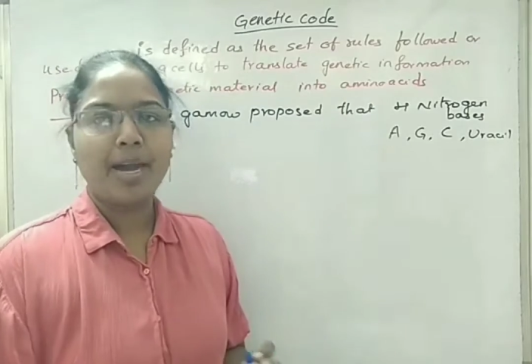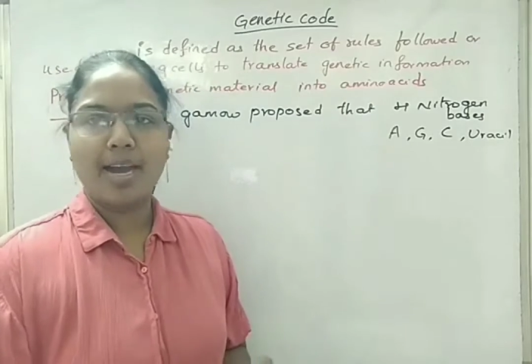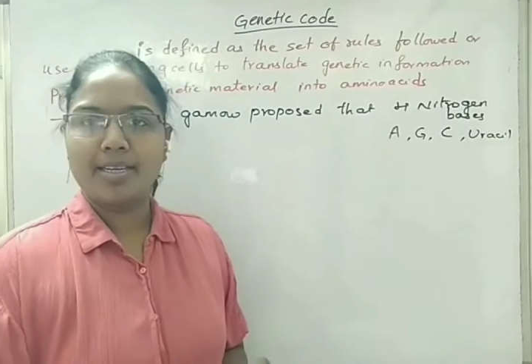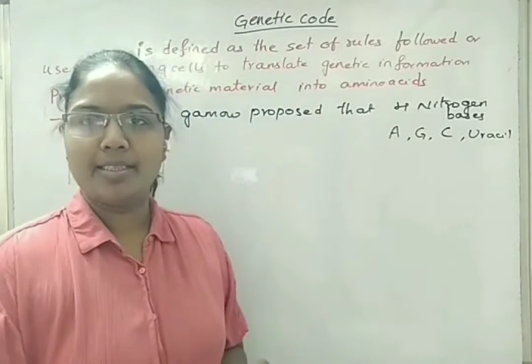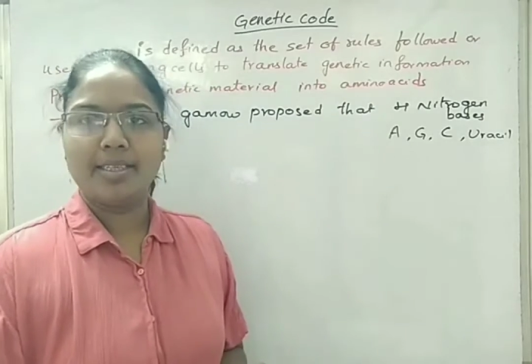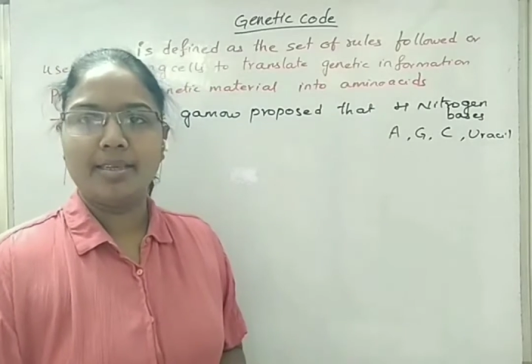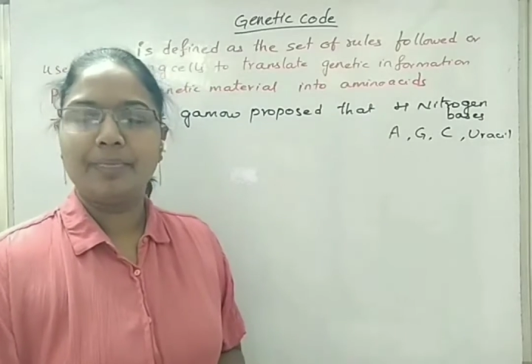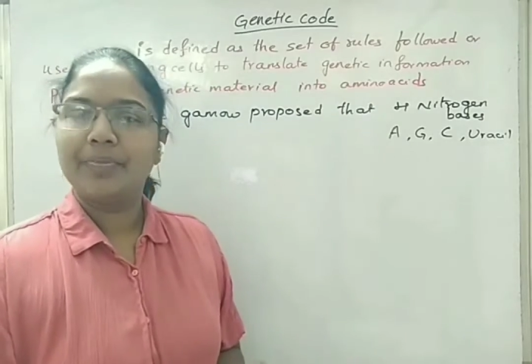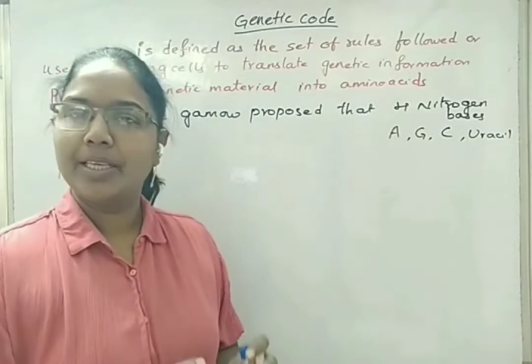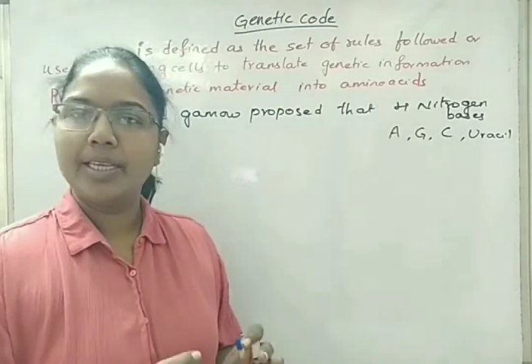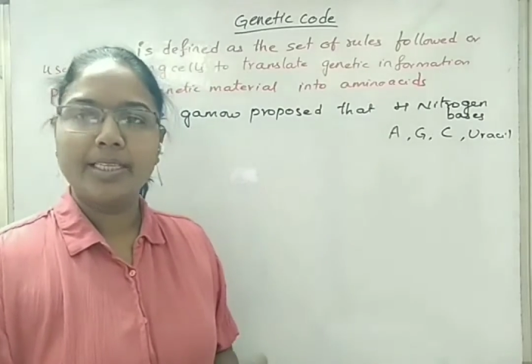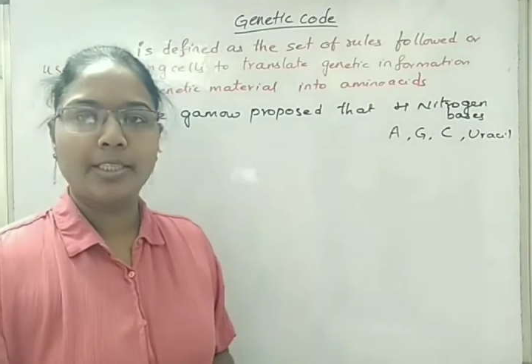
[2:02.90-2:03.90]
RNA.
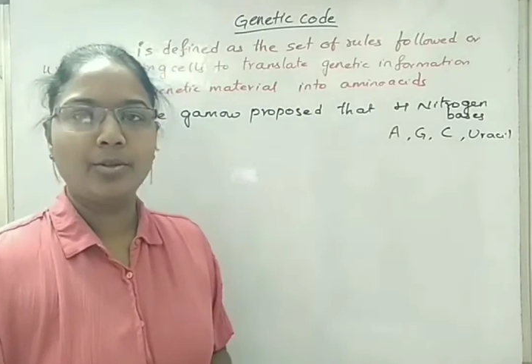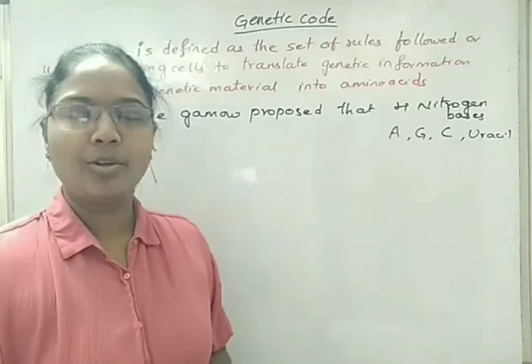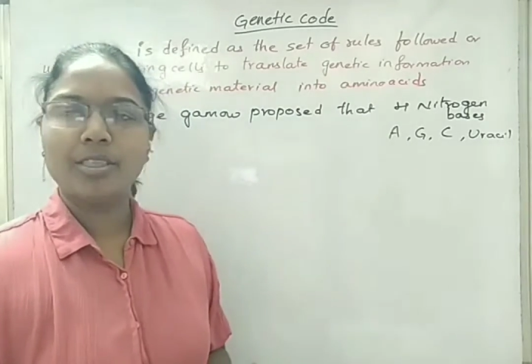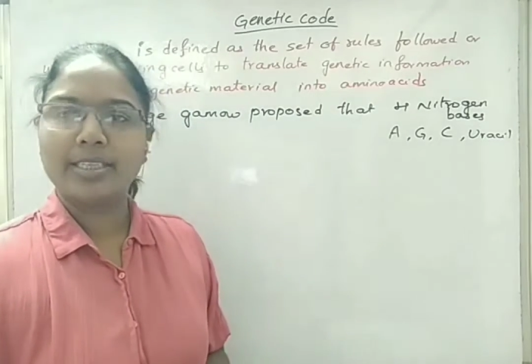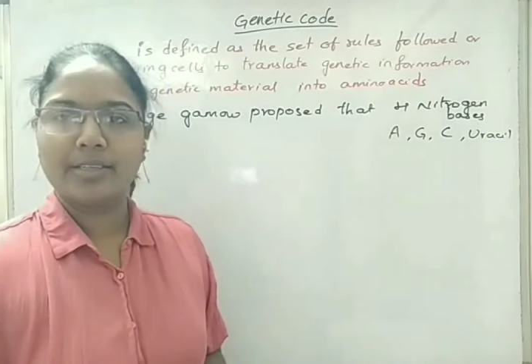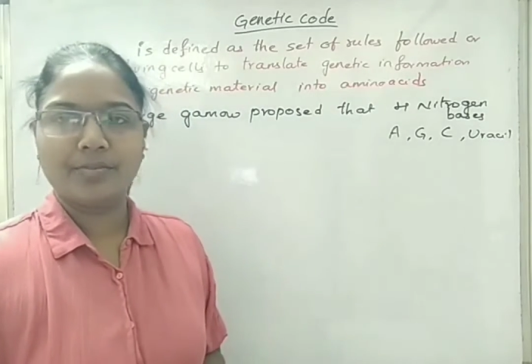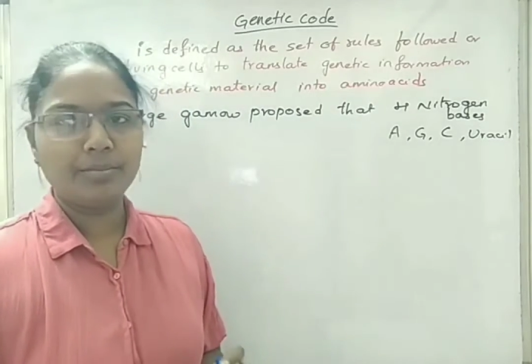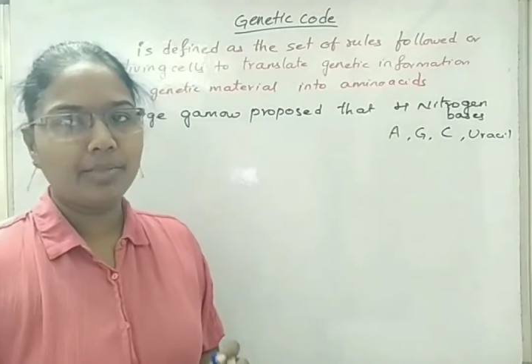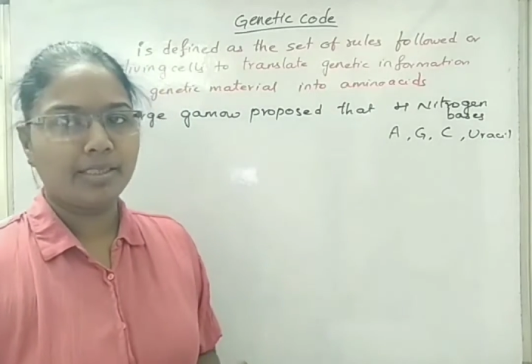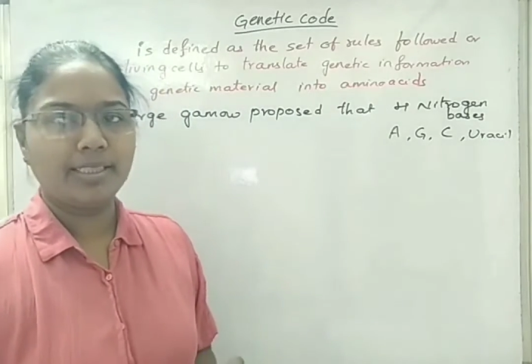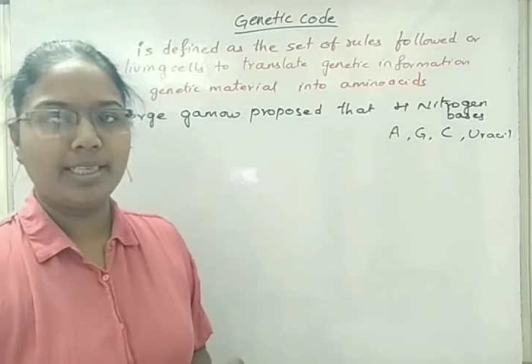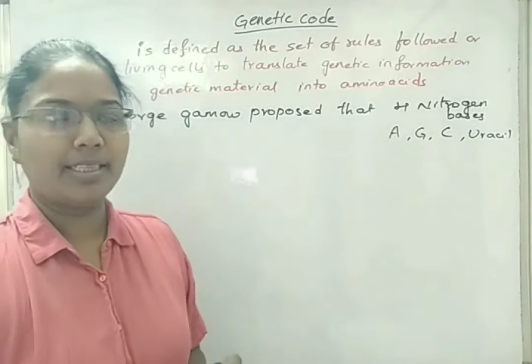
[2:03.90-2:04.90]
He did not take from
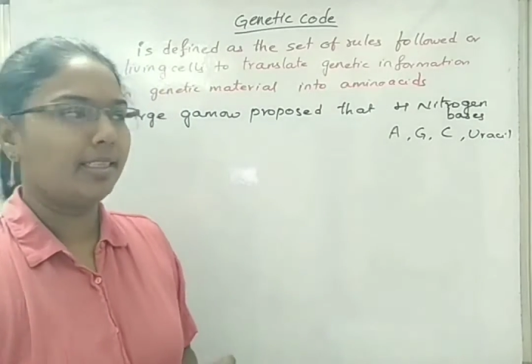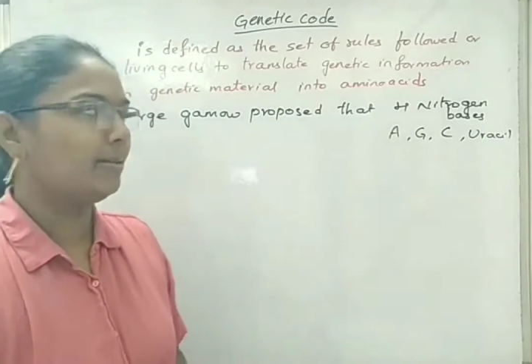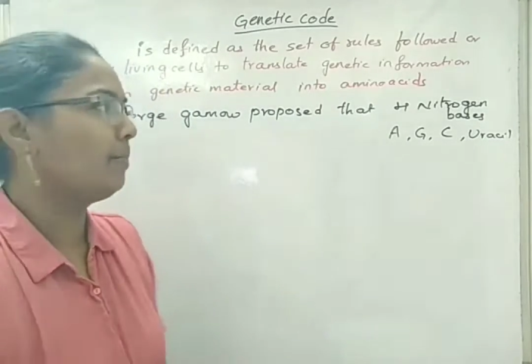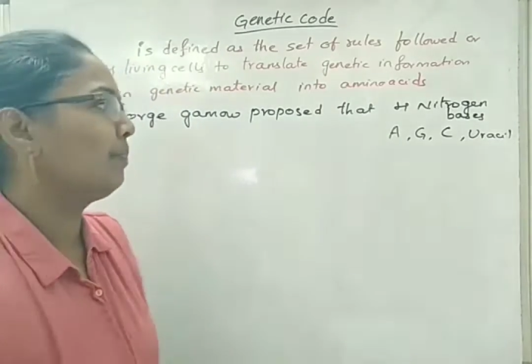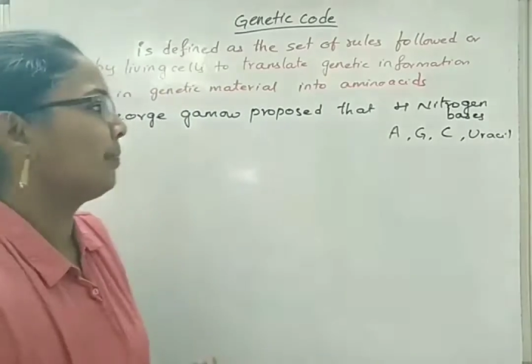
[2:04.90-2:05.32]
DNA.